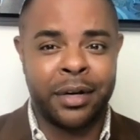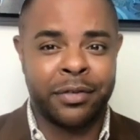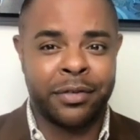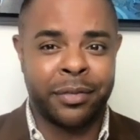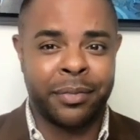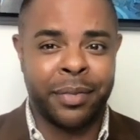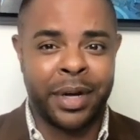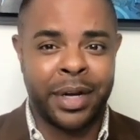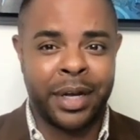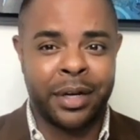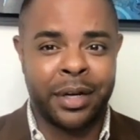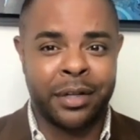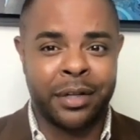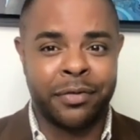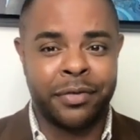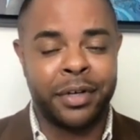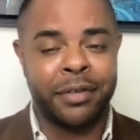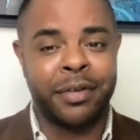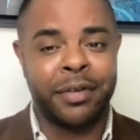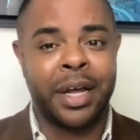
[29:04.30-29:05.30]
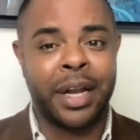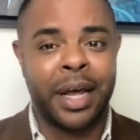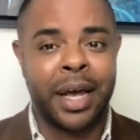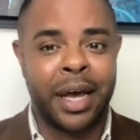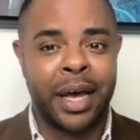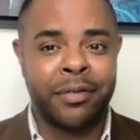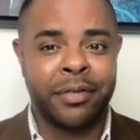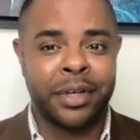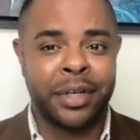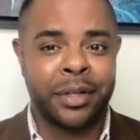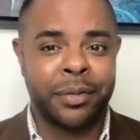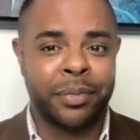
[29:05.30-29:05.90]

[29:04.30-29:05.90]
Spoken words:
out of somebody out of the fear of not having,